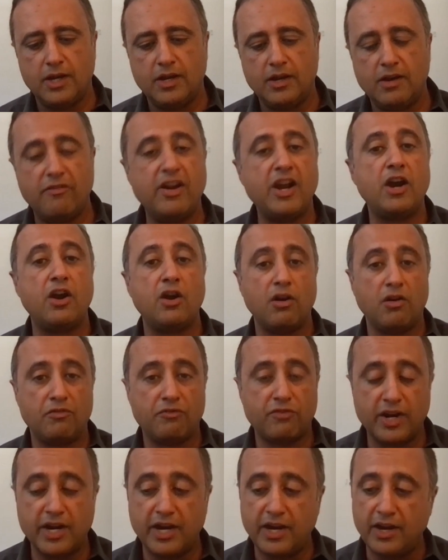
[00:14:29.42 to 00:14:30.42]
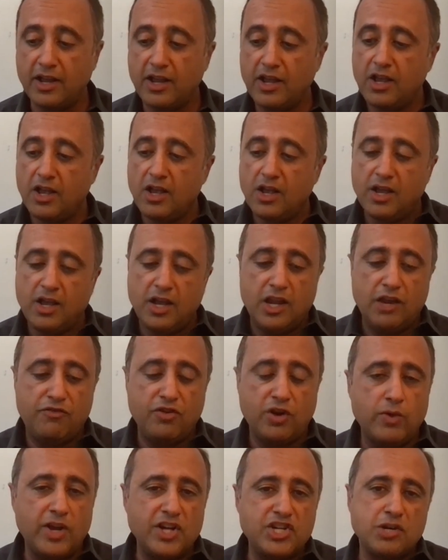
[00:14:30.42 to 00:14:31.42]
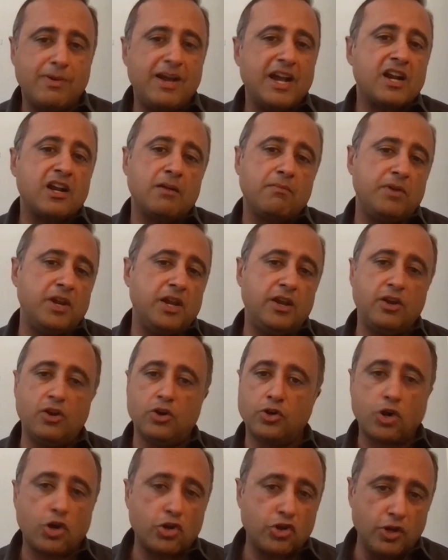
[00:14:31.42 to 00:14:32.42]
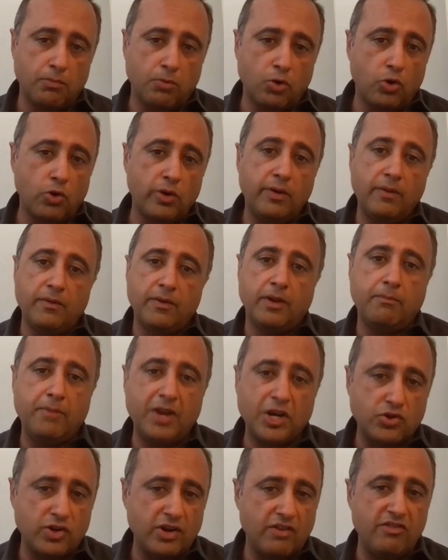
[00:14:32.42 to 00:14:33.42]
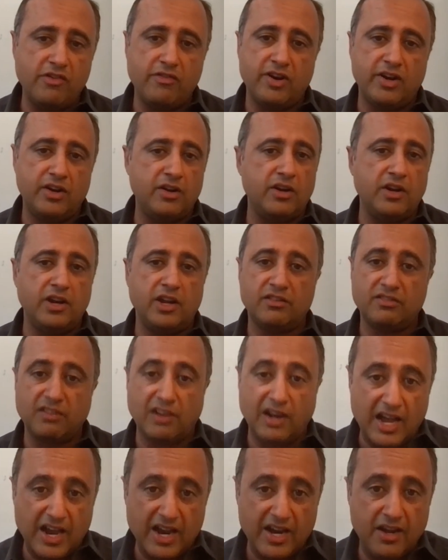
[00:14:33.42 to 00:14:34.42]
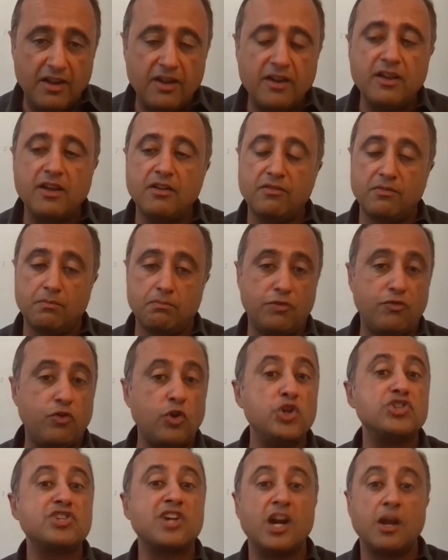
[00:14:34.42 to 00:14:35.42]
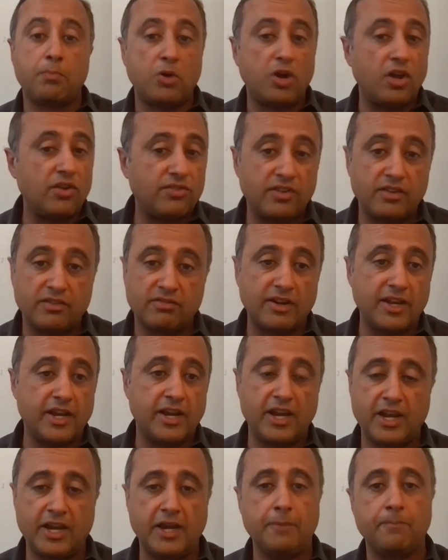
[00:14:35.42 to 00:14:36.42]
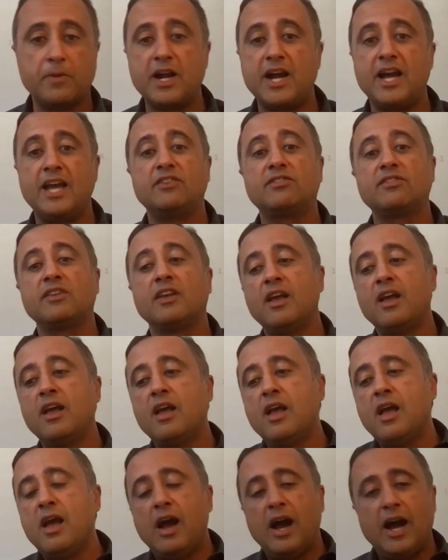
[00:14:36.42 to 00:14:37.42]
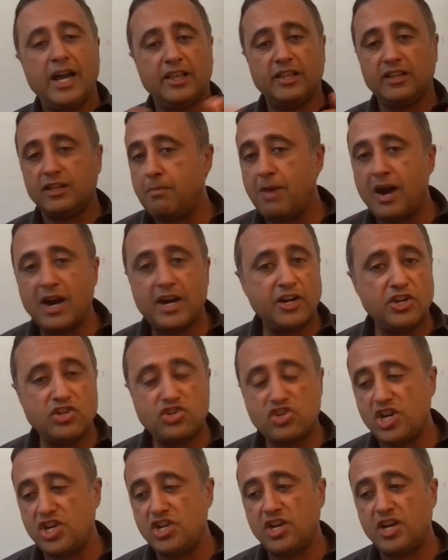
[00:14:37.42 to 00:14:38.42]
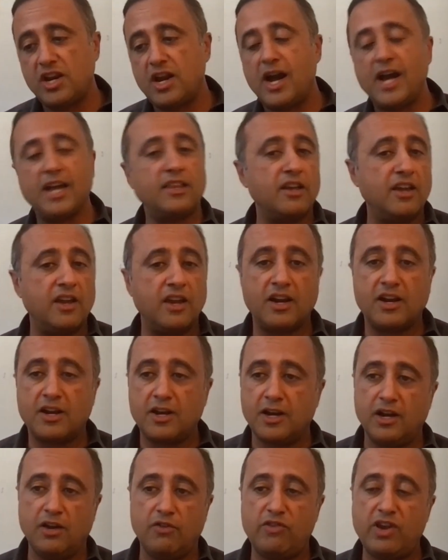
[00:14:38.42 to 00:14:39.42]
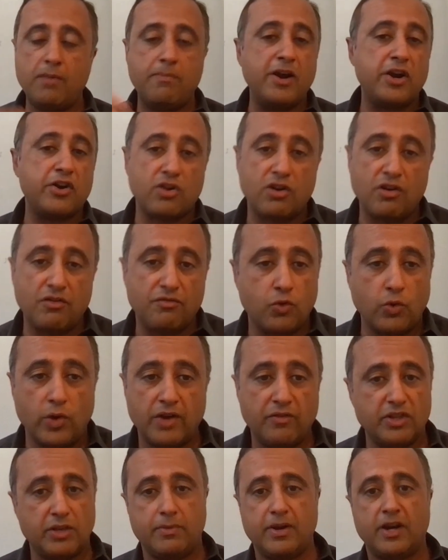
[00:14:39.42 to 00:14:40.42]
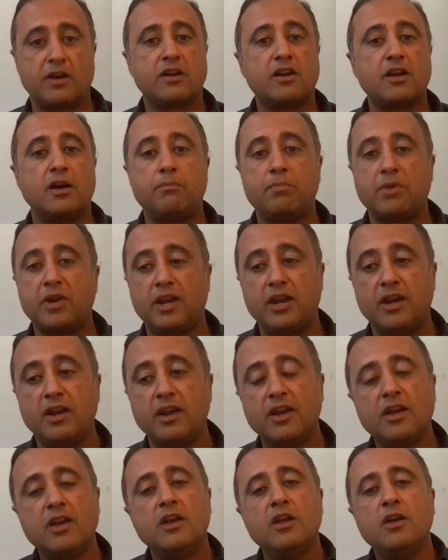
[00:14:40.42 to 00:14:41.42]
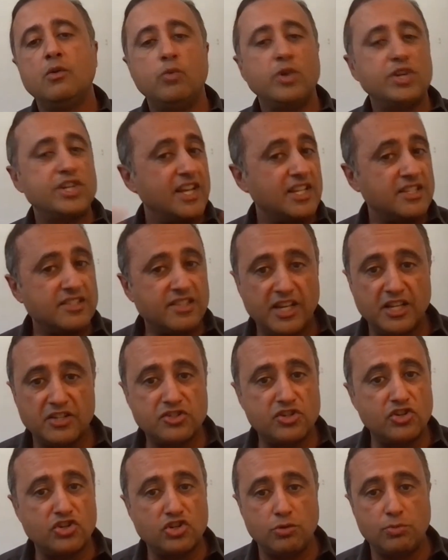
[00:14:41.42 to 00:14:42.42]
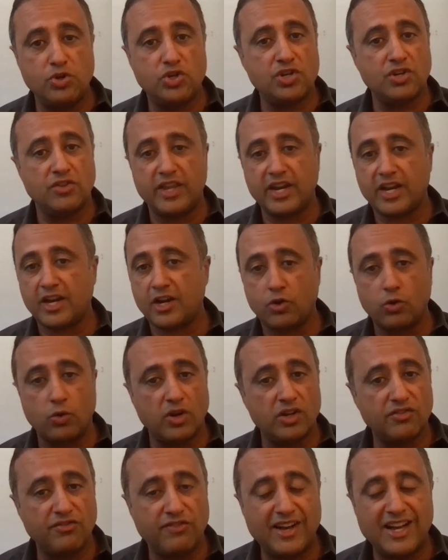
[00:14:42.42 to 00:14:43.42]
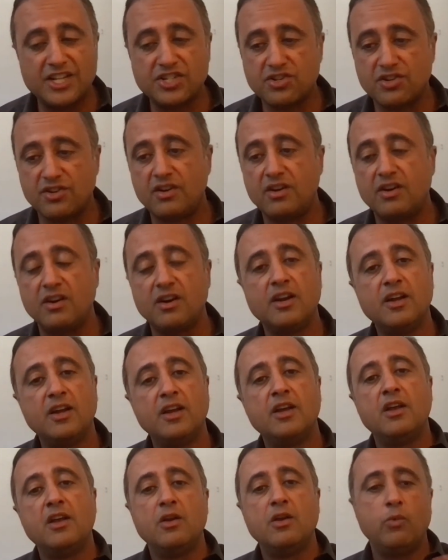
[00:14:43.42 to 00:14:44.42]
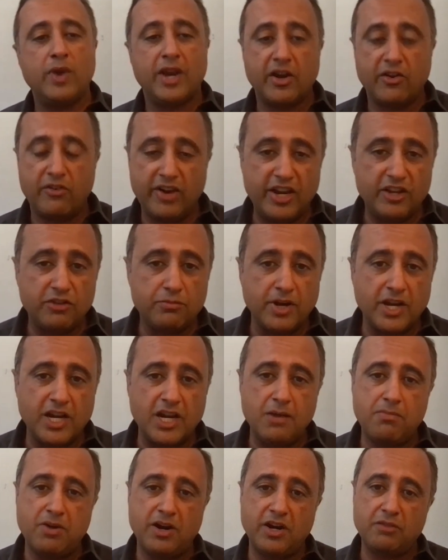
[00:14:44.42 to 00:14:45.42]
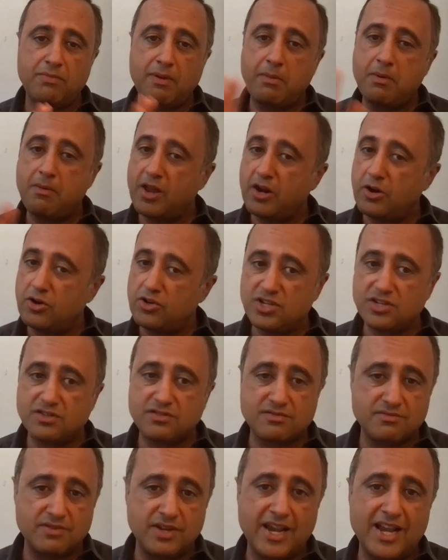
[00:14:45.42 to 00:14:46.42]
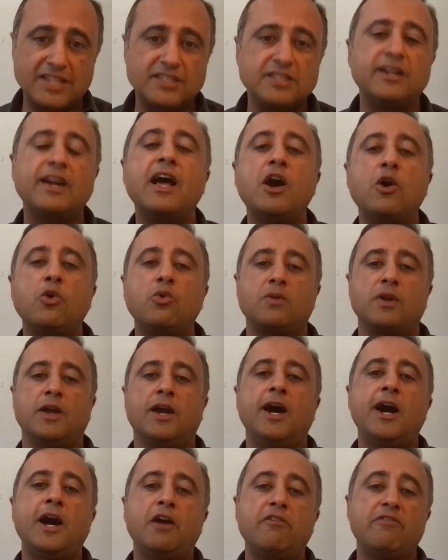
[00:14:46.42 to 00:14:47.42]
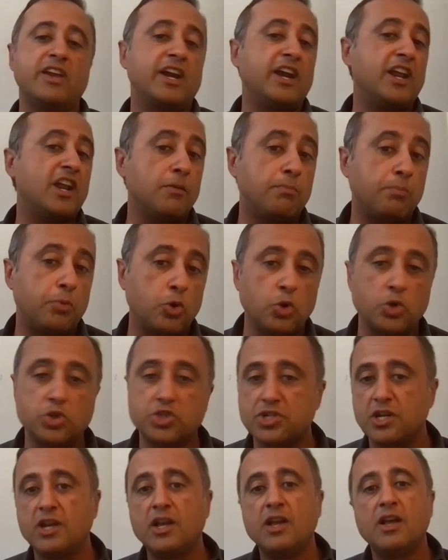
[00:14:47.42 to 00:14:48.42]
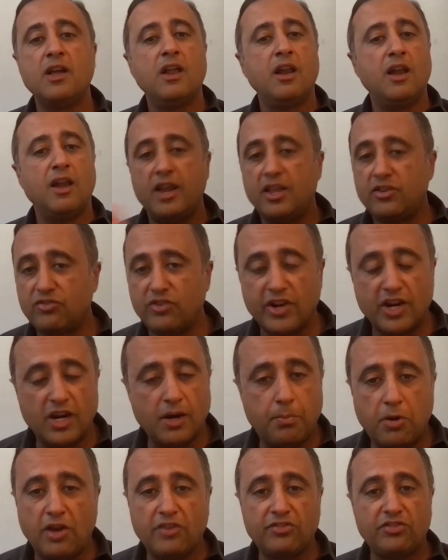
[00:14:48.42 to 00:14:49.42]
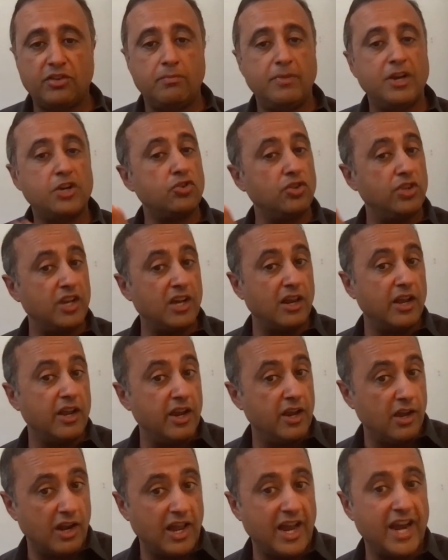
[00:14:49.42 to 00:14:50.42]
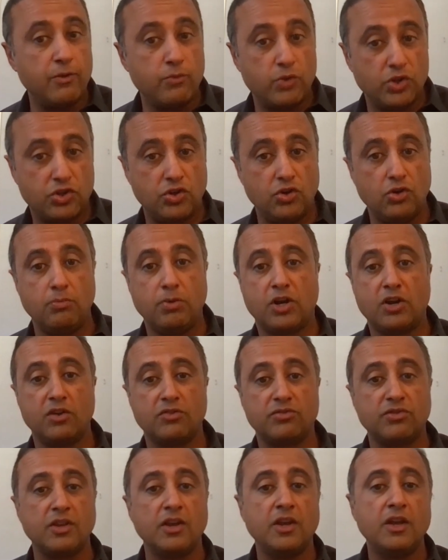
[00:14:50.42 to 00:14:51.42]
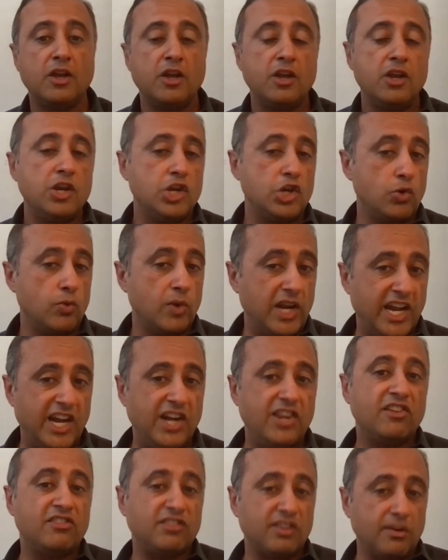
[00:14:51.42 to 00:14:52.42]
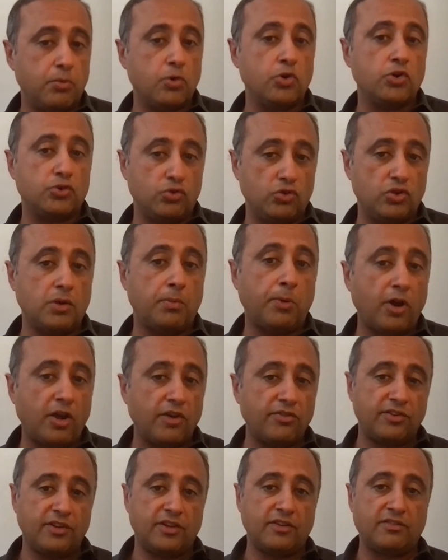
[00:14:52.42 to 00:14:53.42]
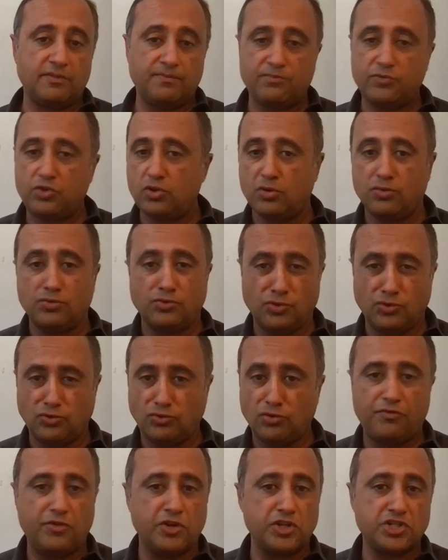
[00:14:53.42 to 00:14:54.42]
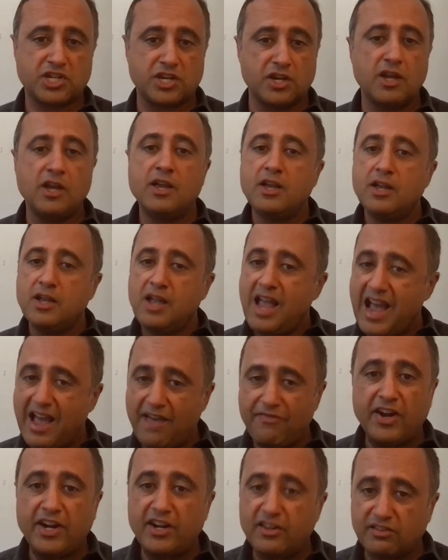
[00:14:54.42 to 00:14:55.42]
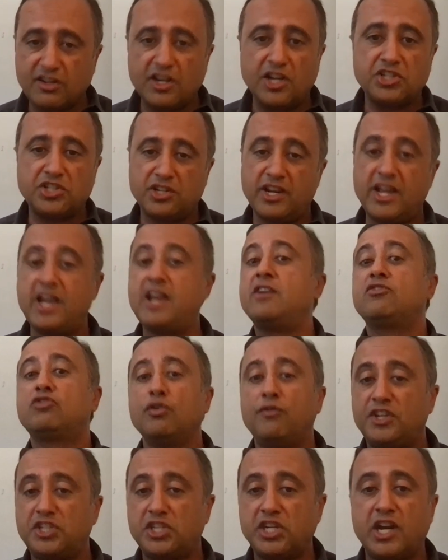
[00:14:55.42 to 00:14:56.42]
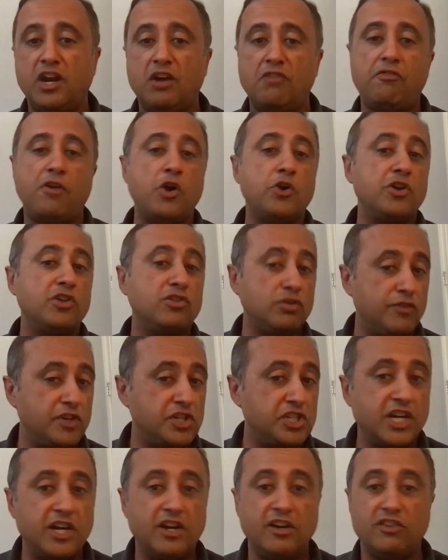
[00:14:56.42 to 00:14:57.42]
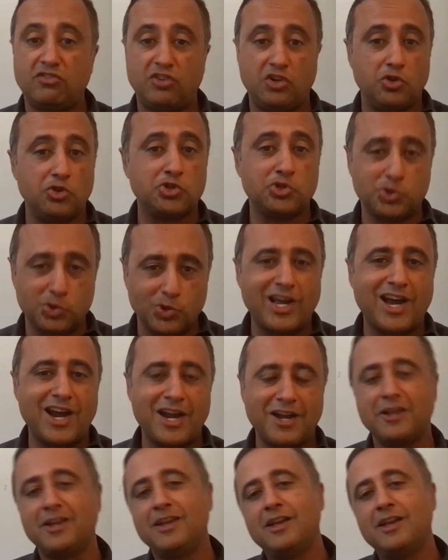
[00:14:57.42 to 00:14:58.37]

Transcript: aware of, right? If you're a venture backed company, talk to your board, make sure everyone is aligned before you start a process. Like, hey, guys, I think the market is changing. I think we are better off going with a bigger company, which has sales distribution. They can grow us faster. We can raise money, but it may be better to just exit out. We're getting approached. Let's run our process. Make sure they are aligned with you because you will need the support through the process. So first, have that discussion. And sophisticated founders, sophisticated CEOs do that.